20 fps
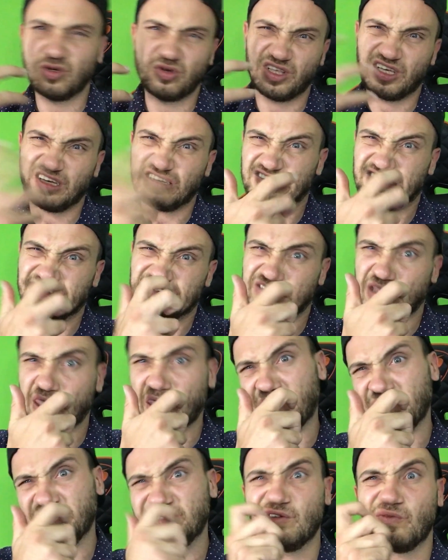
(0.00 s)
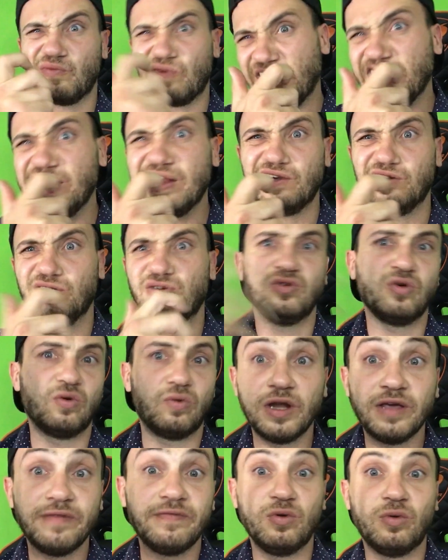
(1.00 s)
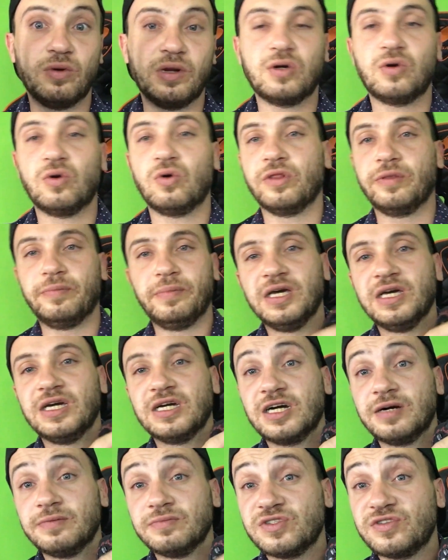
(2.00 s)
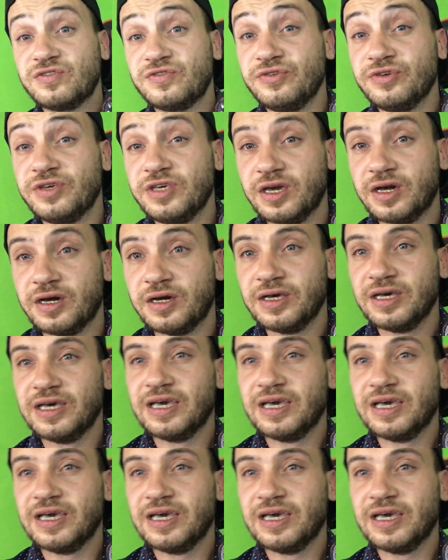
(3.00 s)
or the radios or whatever you want to call them, comes through here,